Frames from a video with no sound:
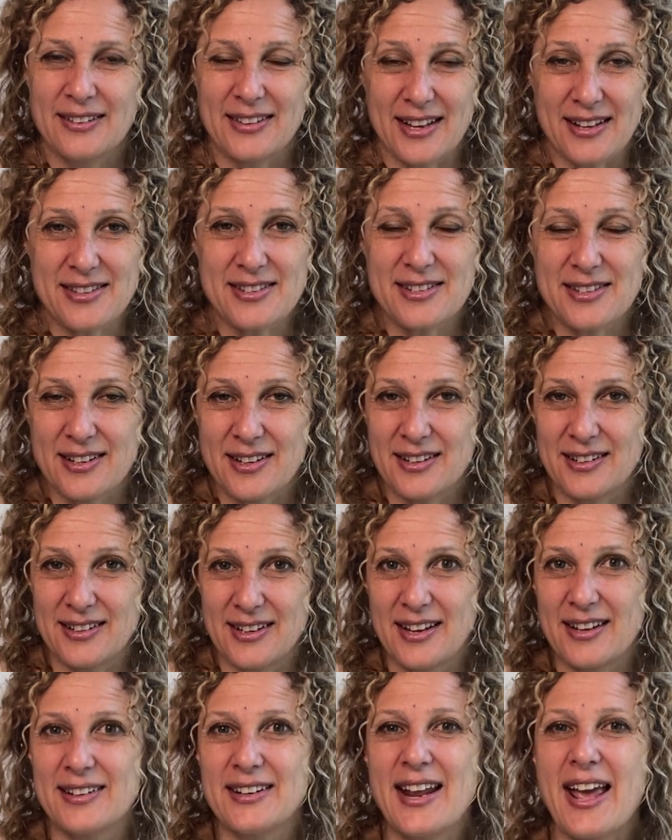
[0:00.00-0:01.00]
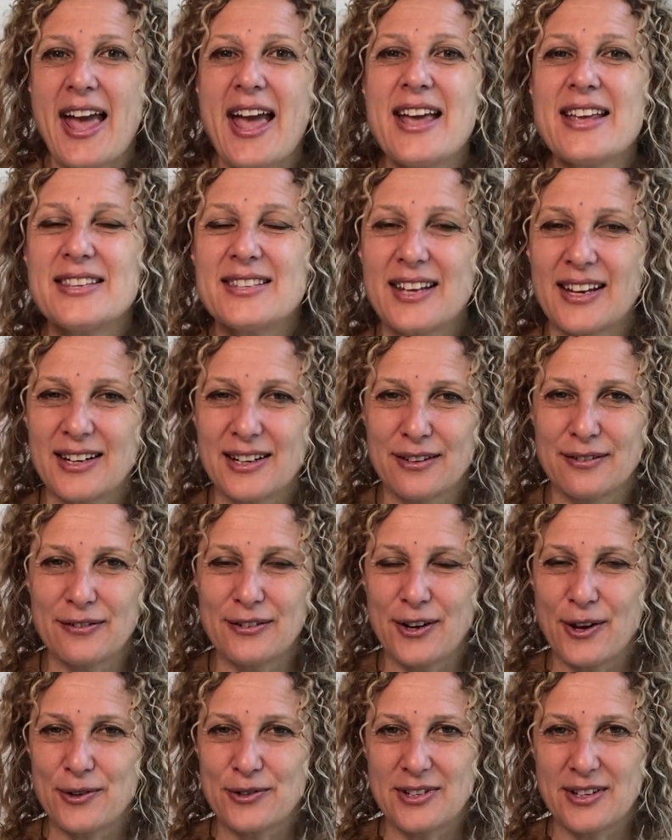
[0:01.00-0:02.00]
That's an, an ascending
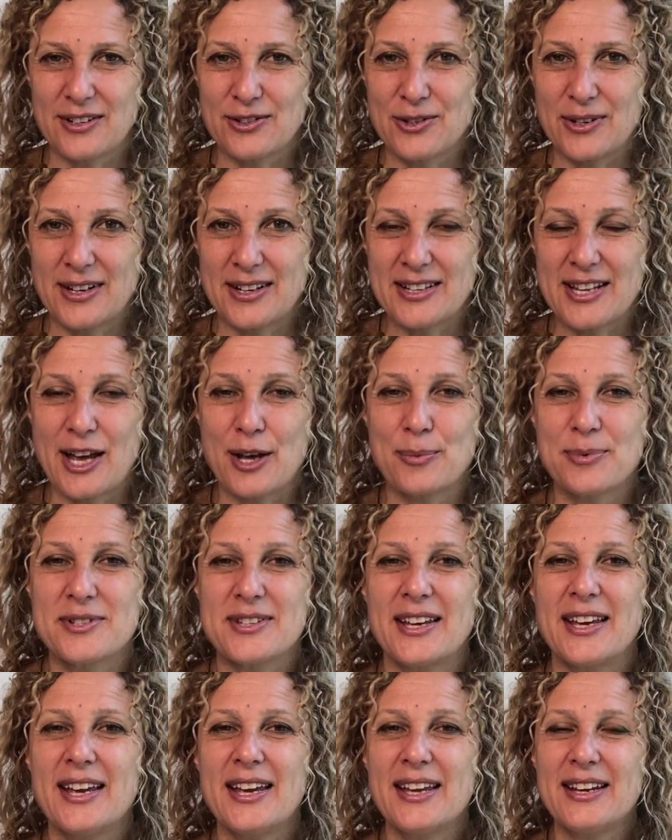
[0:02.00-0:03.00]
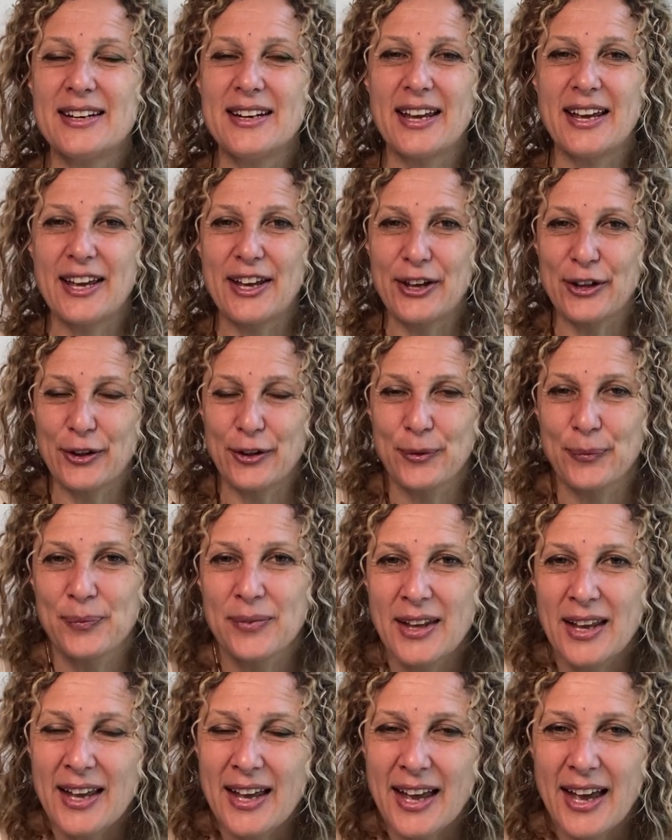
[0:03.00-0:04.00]
flow, so that helps the inhale.
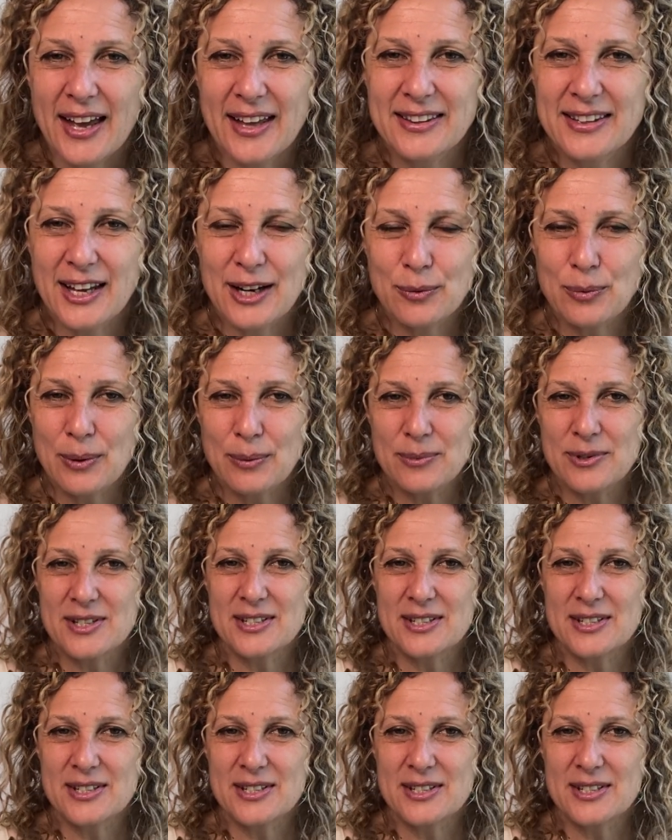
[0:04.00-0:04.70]
And then when